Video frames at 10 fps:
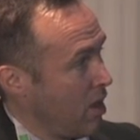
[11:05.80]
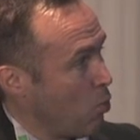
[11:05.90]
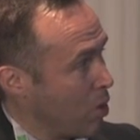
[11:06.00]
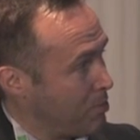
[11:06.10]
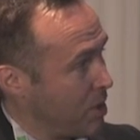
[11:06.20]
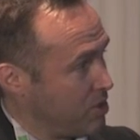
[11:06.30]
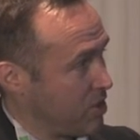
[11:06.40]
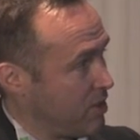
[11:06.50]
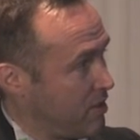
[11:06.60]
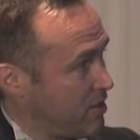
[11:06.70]
1
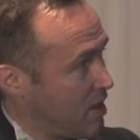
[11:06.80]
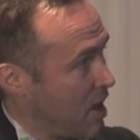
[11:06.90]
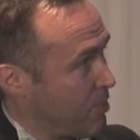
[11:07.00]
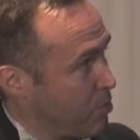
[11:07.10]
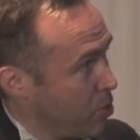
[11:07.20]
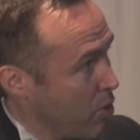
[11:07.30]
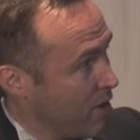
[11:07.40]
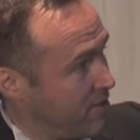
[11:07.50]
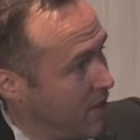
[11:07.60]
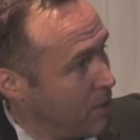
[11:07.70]
patient
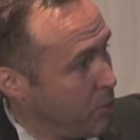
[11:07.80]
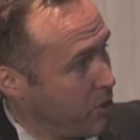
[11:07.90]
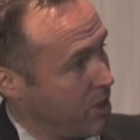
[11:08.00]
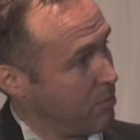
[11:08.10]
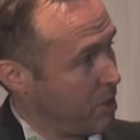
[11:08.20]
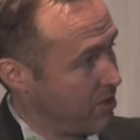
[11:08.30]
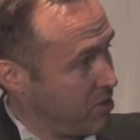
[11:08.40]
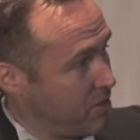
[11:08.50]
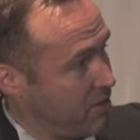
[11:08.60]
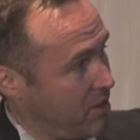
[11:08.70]
progressed on ibrutinib, but as
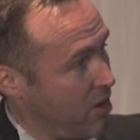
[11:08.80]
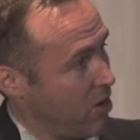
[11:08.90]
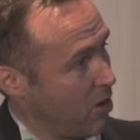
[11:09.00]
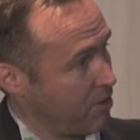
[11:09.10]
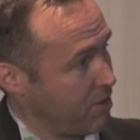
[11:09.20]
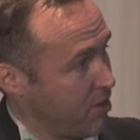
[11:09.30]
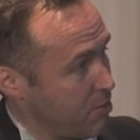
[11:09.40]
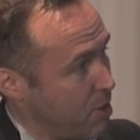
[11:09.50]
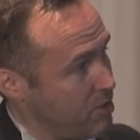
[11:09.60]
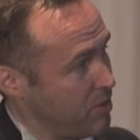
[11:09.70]
you can see here, all the other
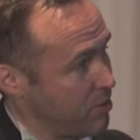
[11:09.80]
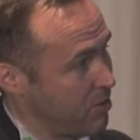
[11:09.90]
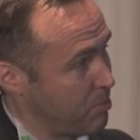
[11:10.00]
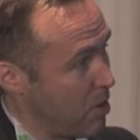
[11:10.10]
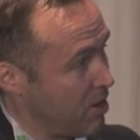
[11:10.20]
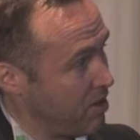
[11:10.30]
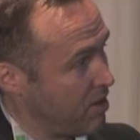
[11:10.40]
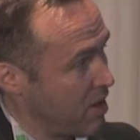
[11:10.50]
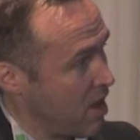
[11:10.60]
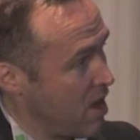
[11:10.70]
patients
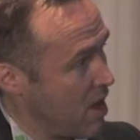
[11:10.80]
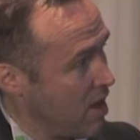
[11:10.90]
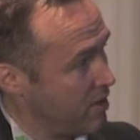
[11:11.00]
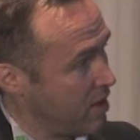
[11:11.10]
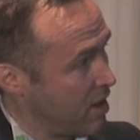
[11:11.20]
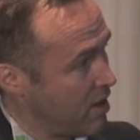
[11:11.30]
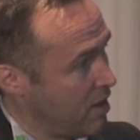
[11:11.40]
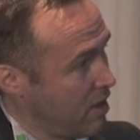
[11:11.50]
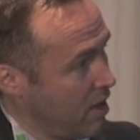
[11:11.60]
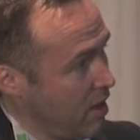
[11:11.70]
responded. And
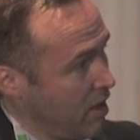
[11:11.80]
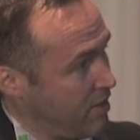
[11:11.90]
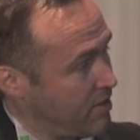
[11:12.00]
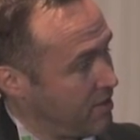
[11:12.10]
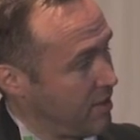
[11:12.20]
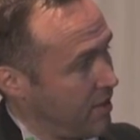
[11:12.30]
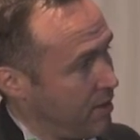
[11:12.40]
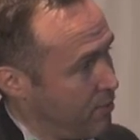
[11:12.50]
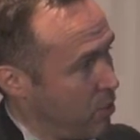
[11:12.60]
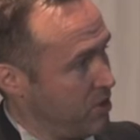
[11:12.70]
this is in that
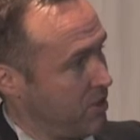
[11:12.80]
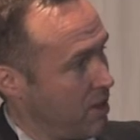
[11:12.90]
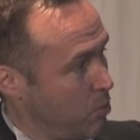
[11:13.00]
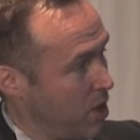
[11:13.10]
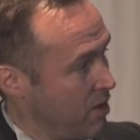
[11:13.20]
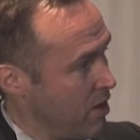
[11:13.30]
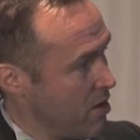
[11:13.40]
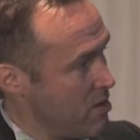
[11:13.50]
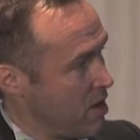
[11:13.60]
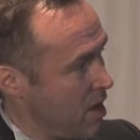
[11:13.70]
14-day
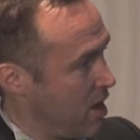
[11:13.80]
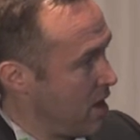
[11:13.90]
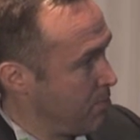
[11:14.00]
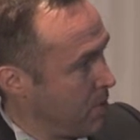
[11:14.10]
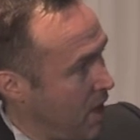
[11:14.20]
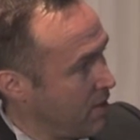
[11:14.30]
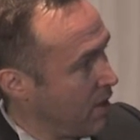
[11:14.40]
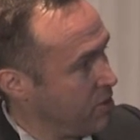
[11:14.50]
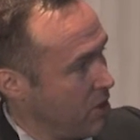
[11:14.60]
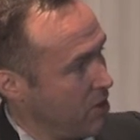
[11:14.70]
window.
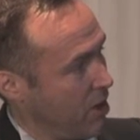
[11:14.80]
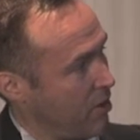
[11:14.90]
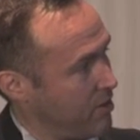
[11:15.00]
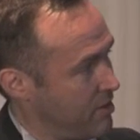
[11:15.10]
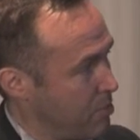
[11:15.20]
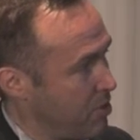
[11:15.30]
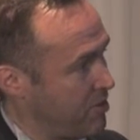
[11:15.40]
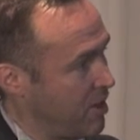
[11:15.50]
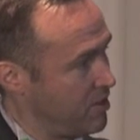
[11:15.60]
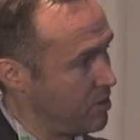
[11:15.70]
And shown here is the
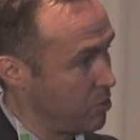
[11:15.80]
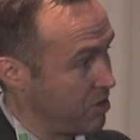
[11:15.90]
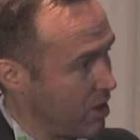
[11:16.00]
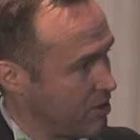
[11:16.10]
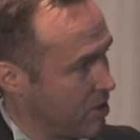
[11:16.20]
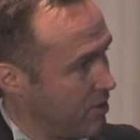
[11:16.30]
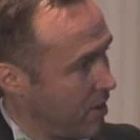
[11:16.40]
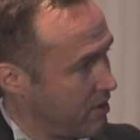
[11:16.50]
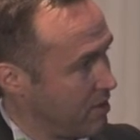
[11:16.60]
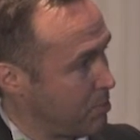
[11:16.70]
percentage reduction
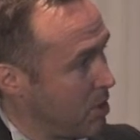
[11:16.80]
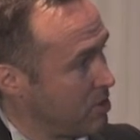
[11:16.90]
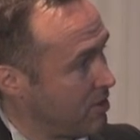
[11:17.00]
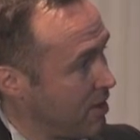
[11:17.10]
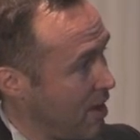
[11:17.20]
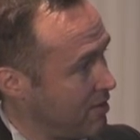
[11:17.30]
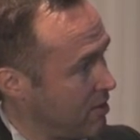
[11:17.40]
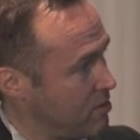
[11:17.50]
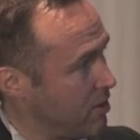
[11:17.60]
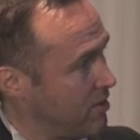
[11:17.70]
that these patients had. So
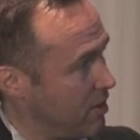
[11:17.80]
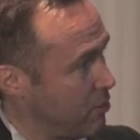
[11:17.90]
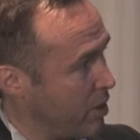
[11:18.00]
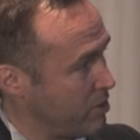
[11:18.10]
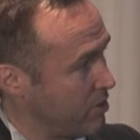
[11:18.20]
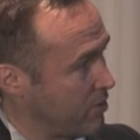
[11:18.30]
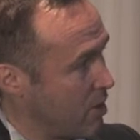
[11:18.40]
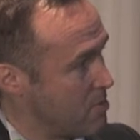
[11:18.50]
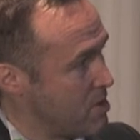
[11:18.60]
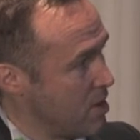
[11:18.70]
you can see it ranges
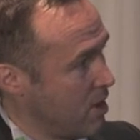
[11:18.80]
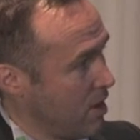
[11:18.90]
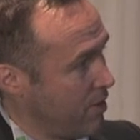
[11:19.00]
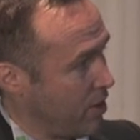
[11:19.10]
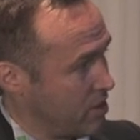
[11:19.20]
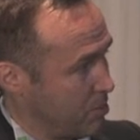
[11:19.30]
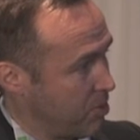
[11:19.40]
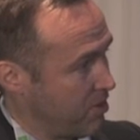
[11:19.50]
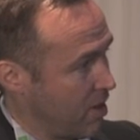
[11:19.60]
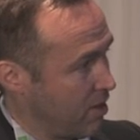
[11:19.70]
from
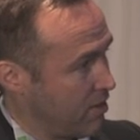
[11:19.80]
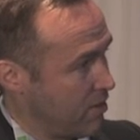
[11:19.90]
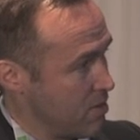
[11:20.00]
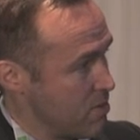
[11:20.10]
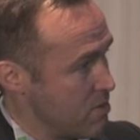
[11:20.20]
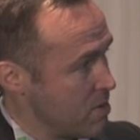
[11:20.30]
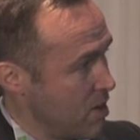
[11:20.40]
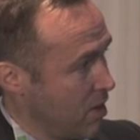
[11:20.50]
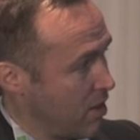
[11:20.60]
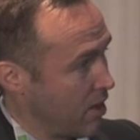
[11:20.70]
30% to
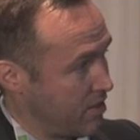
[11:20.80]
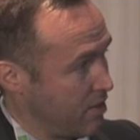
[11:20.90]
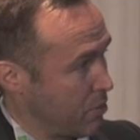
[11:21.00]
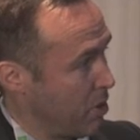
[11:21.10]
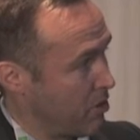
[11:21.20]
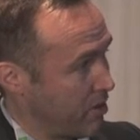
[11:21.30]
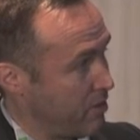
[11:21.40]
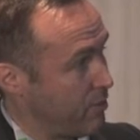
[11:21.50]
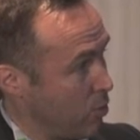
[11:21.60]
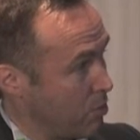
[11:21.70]
93 or
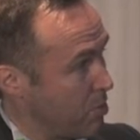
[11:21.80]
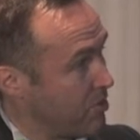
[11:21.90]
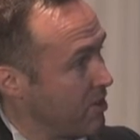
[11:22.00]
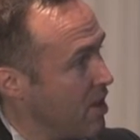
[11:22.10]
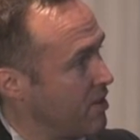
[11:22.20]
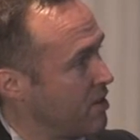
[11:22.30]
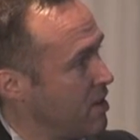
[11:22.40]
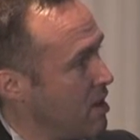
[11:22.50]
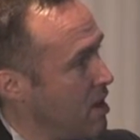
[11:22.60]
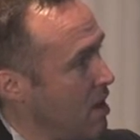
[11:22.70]
94%.
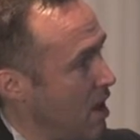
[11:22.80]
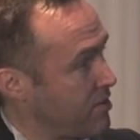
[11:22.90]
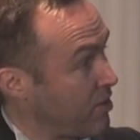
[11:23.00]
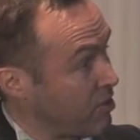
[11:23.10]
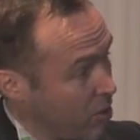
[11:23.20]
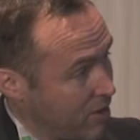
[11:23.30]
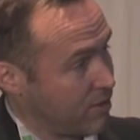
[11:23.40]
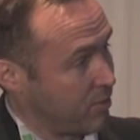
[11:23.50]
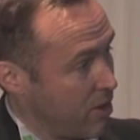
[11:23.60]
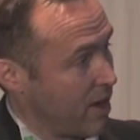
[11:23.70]
So the drug is
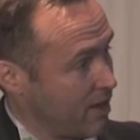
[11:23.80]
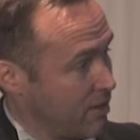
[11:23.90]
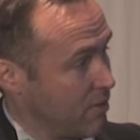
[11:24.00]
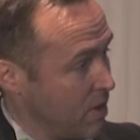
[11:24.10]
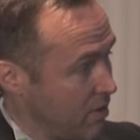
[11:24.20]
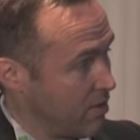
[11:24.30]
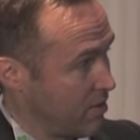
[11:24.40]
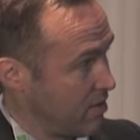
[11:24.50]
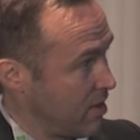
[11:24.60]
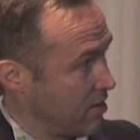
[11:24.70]
very active in this
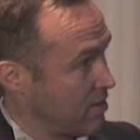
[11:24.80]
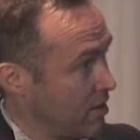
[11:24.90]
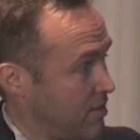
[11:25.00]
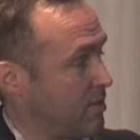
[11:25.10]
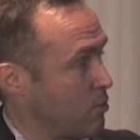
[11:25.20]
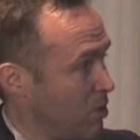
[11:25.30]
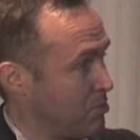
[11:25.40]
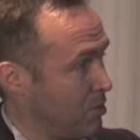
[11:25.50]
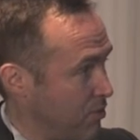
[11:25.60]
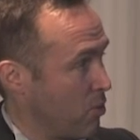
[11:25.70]
disease. And this was
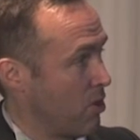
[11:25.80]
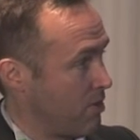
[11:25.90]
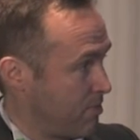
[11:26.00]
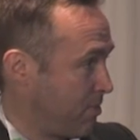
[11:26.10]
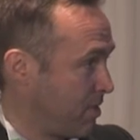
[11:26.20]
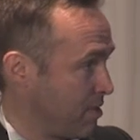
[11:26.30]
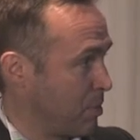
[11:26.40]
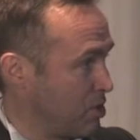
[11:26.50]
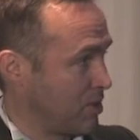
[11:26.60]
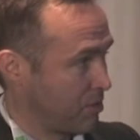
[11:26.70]
before these
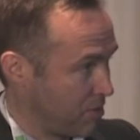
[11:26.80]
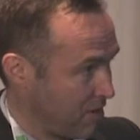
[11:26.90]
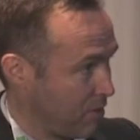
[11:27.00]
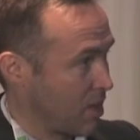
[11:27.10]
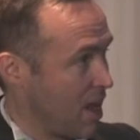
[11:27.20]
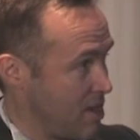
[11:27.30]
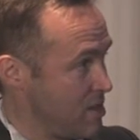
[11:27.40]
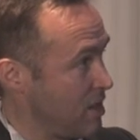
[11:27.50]
patients received any